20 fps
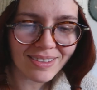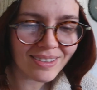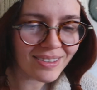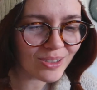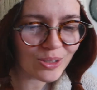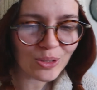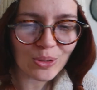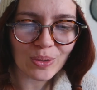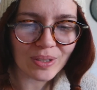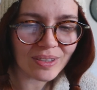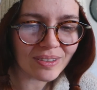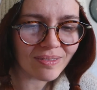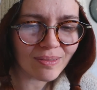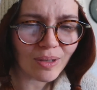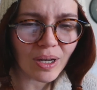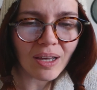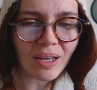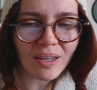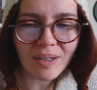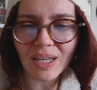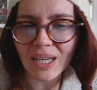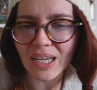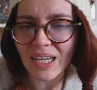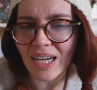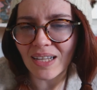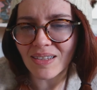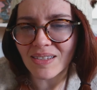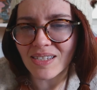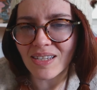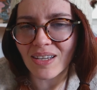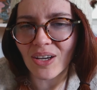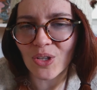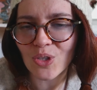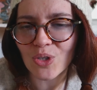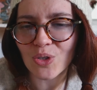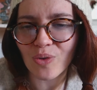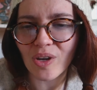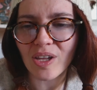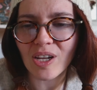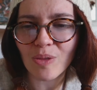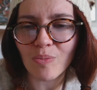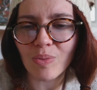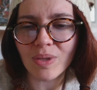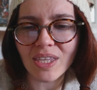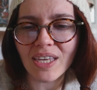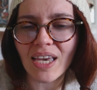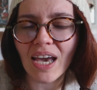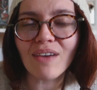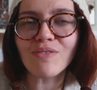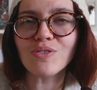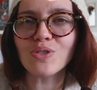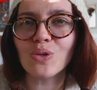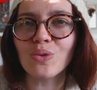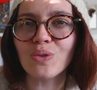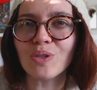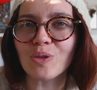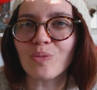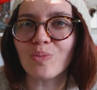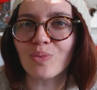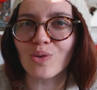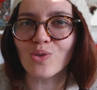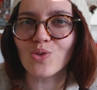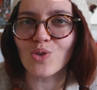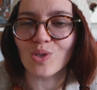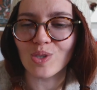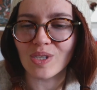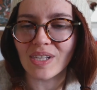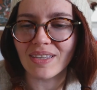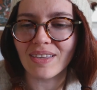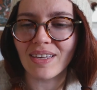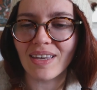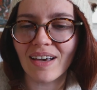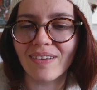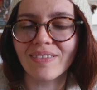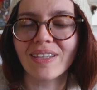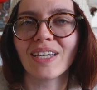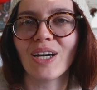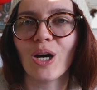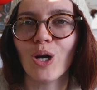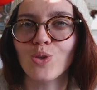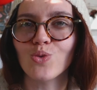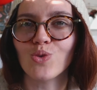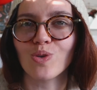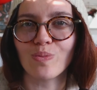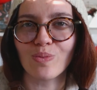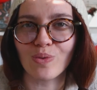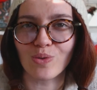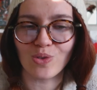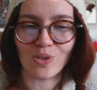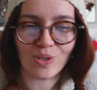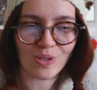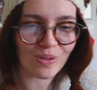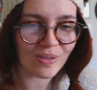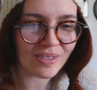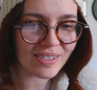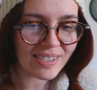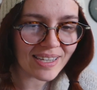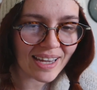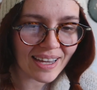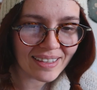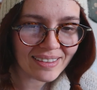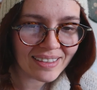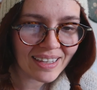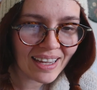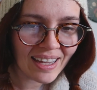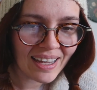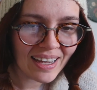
So I can't say underrated, but they have so little projects. Like they have like 100 projects on this hat.